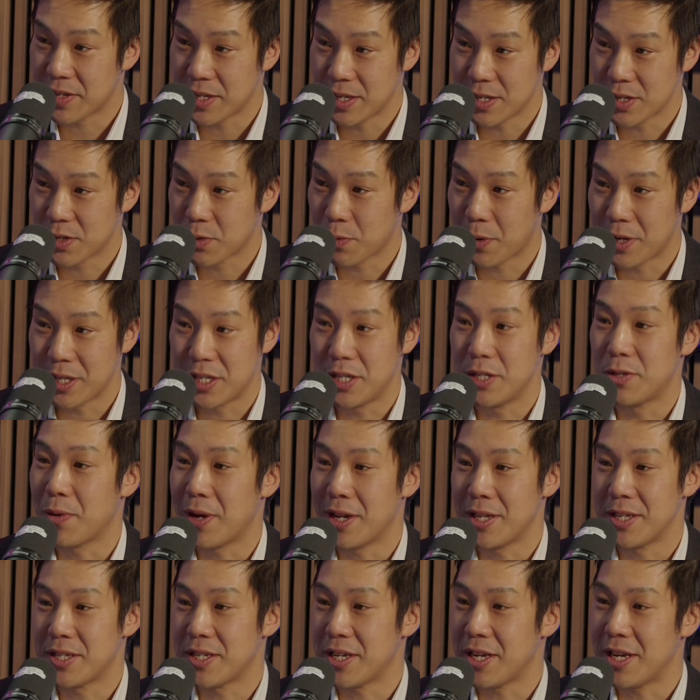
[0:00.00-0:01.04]
since
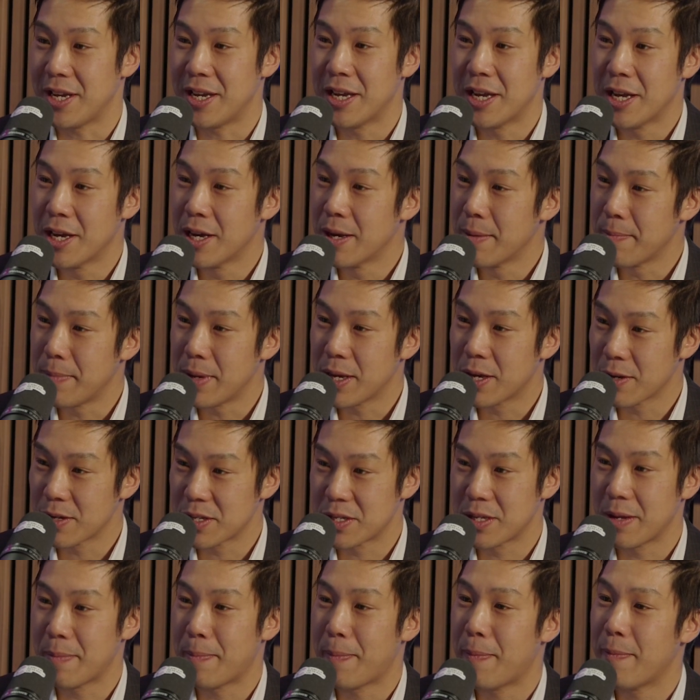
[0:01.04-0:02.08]
2020
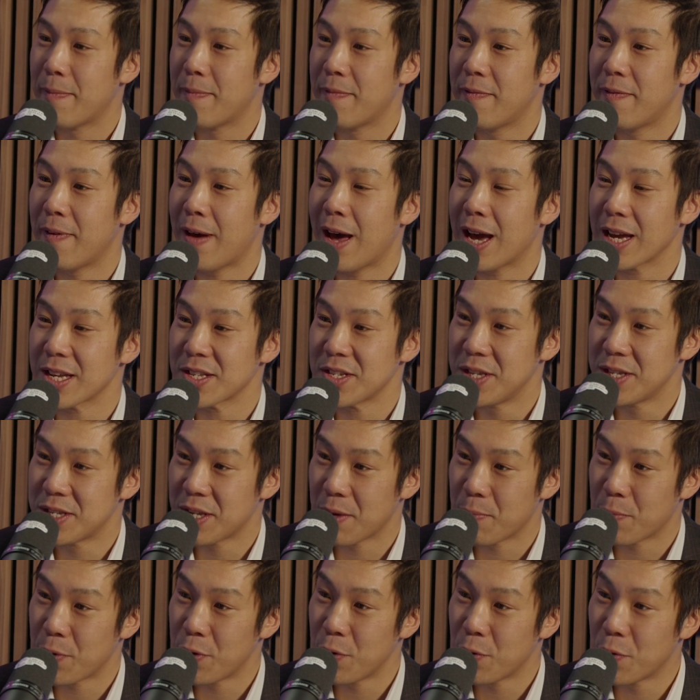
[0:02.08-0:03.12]
because the vaccines
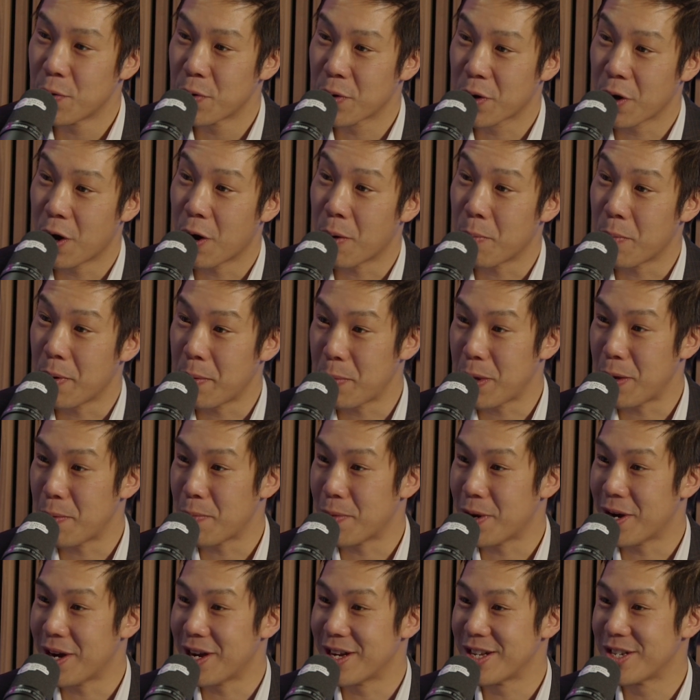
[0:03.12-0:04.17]
that we all got when we
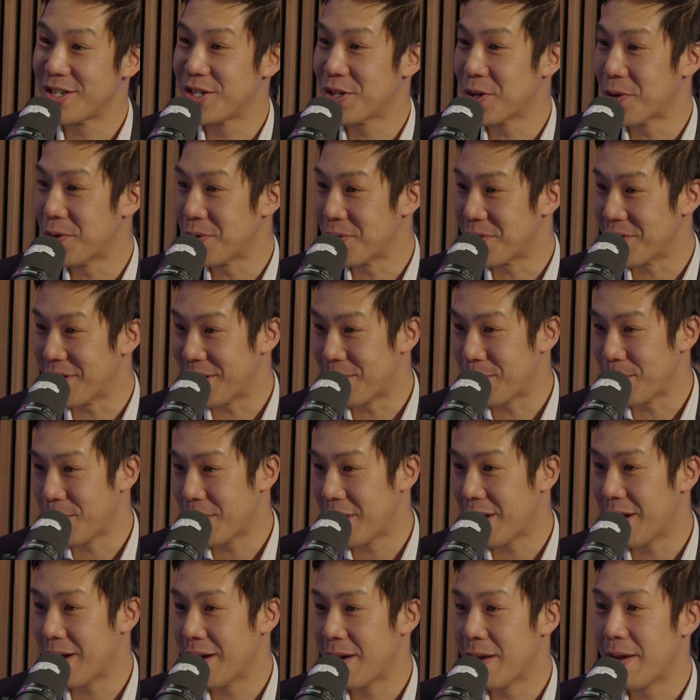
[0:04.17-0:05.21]
were children
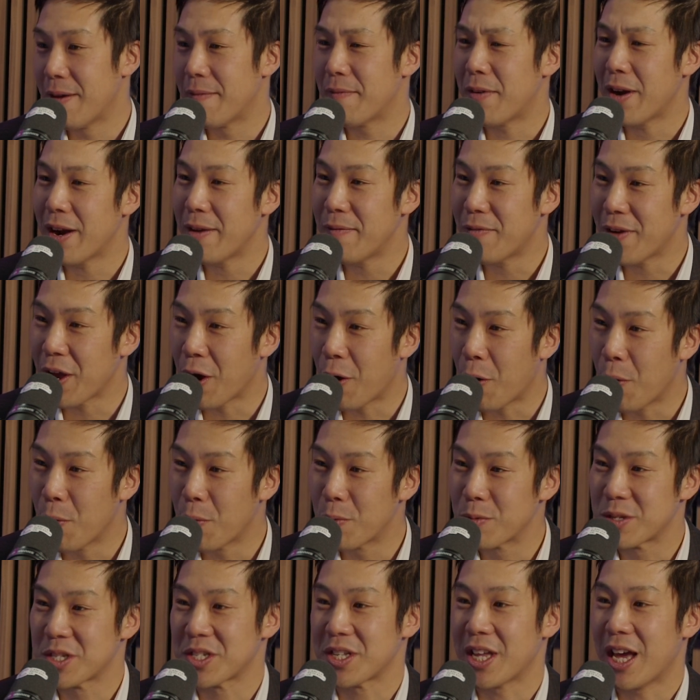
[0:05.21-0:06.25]
were very, very
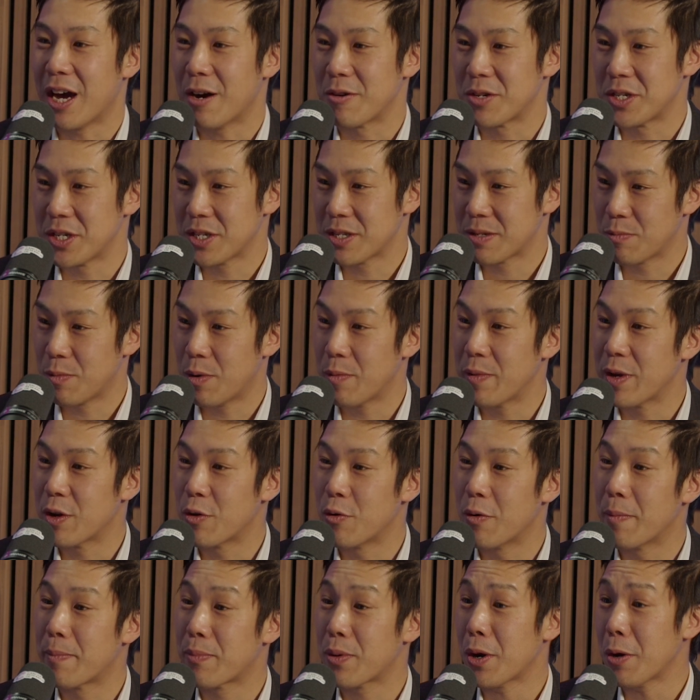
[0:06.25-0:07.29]
old style, just what we
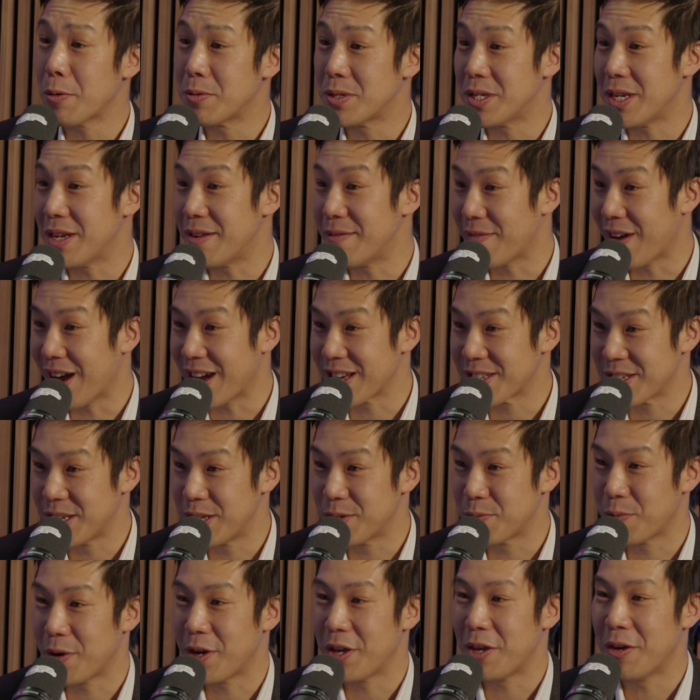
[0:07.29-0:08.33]
call protein
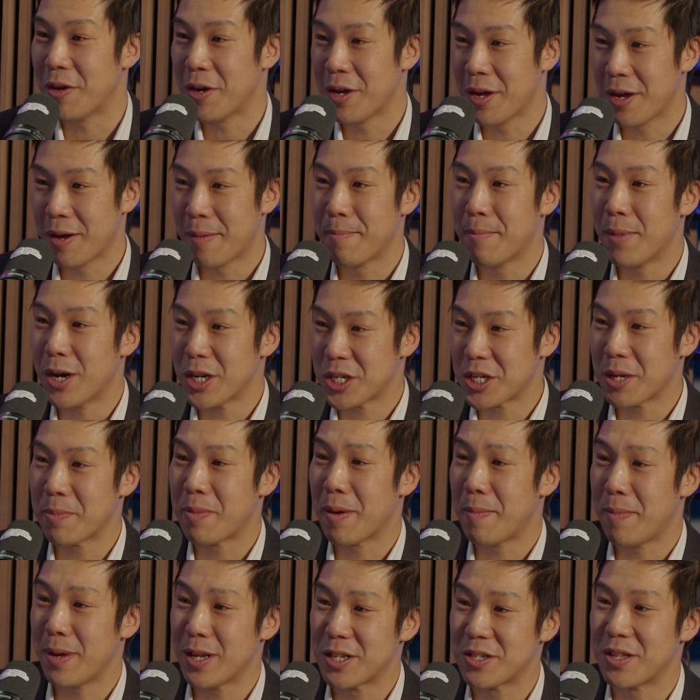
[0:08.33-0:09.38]
vaccines, where you mush up
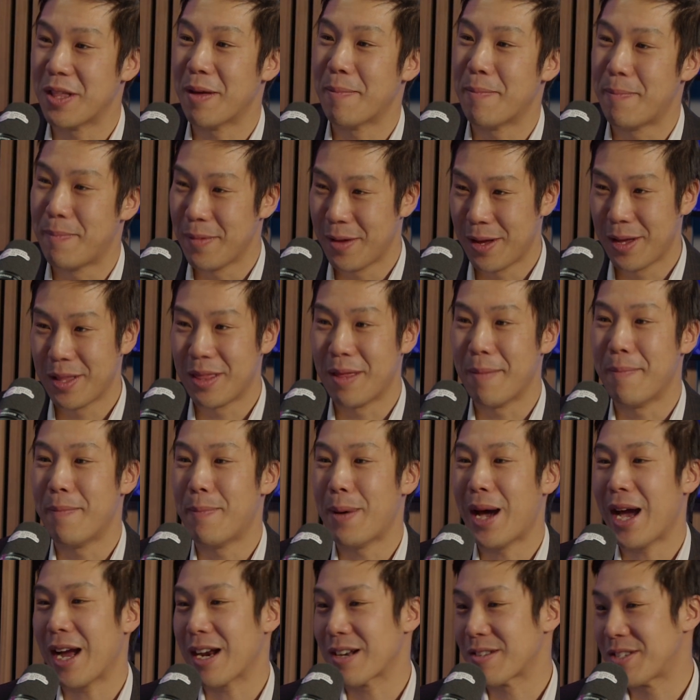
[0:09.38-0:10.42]
a bit of the
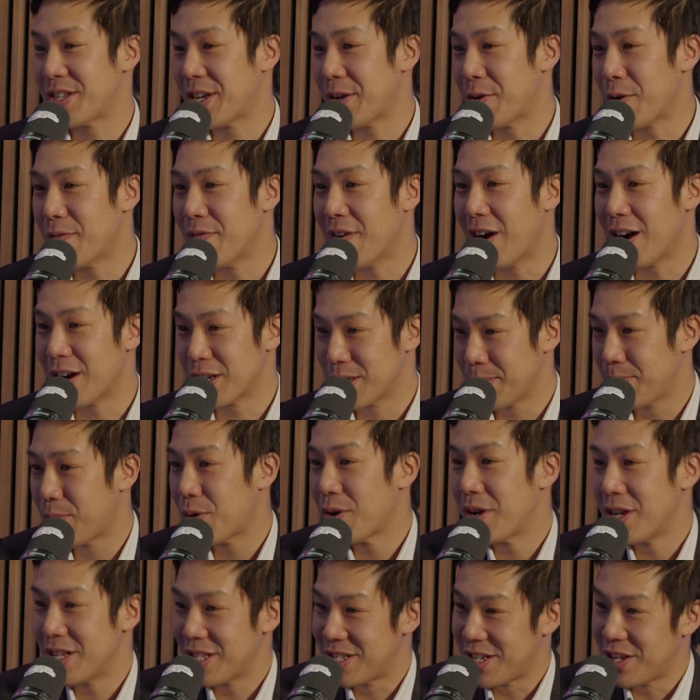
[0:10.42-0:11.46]
bacterial virus,
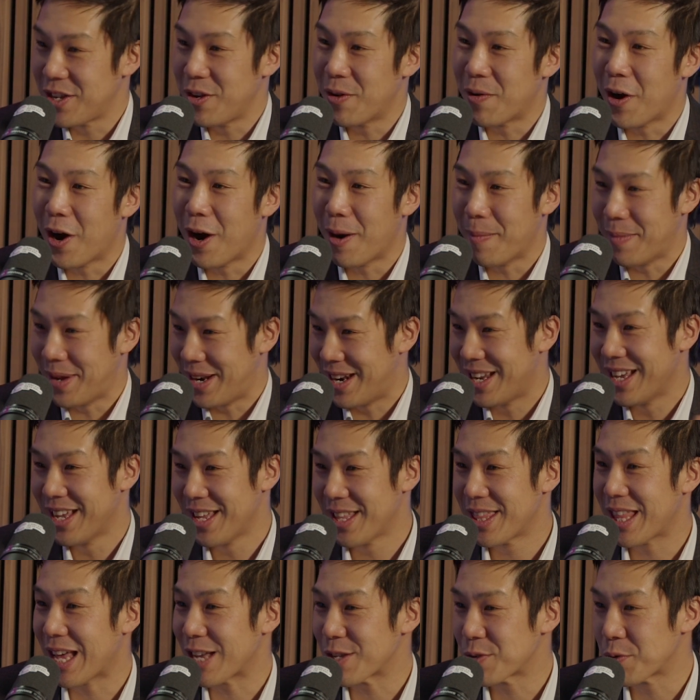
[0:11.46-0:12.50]
put it into your arm, and
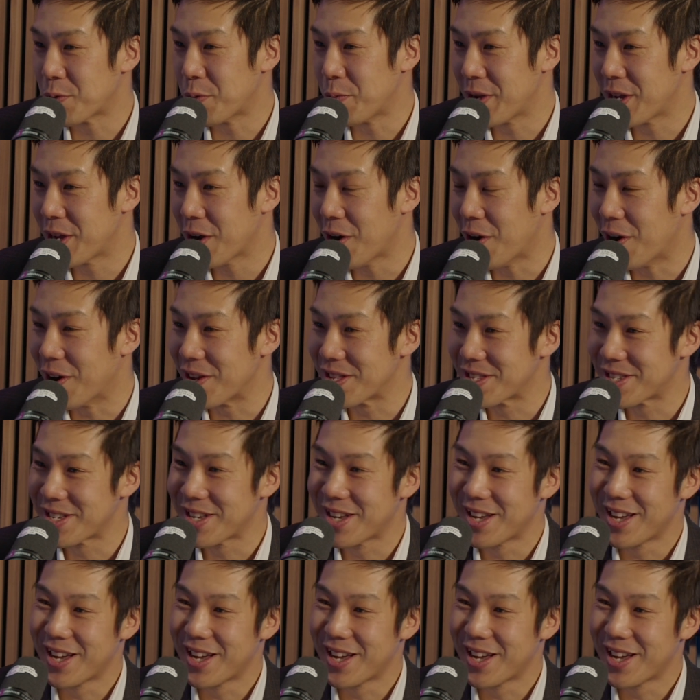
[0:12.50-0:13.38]
that's all we got.